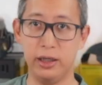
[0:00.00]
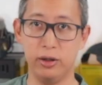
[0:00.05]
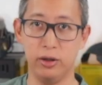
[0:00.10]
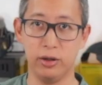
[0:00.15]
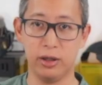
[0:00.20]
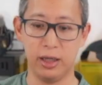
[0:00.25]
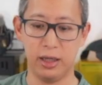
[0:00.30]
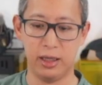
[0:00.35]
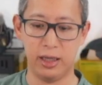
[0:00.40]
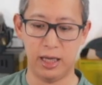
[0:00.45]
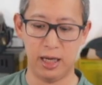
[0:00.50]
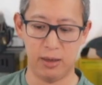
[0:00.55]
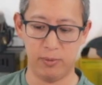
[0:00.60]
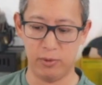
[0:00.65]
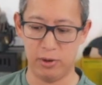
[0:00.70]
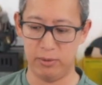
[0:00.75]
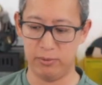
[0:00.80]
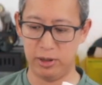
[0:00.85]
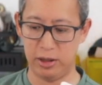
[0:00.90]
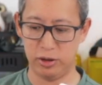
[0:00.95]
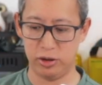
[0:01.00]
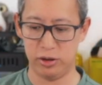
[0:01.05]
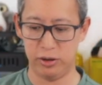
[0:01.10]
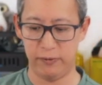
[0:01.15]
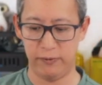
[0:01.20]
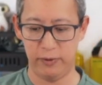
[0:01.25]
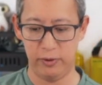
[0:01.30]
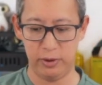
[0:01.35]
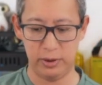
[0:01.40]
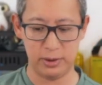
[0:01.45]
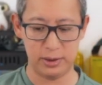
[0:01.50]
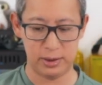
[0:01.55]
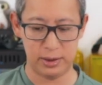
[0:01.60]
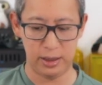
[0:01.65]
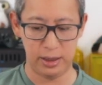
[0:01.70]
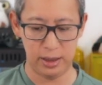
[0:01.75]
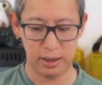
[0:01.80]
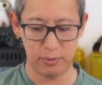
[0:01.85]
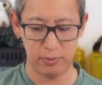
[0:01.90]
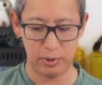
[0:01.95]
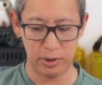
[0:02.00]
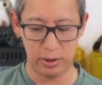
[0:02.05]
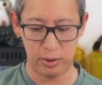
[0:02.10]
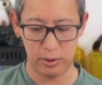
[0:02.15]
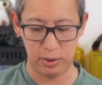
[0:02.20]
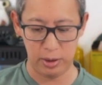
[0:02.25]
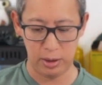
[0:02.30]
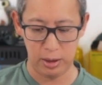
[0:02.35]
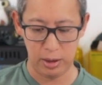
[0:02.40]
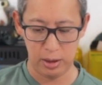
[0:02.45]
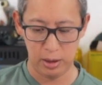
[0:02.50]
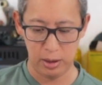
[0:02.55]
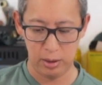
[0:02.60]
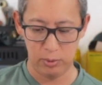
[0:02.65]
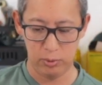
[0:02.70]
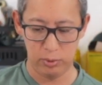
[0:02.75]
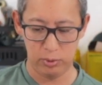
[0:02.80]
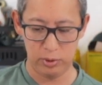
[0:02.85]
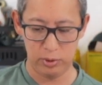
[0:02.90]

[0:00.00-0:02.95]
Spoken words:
looking camera. I'm not sure if you can see it, but we'll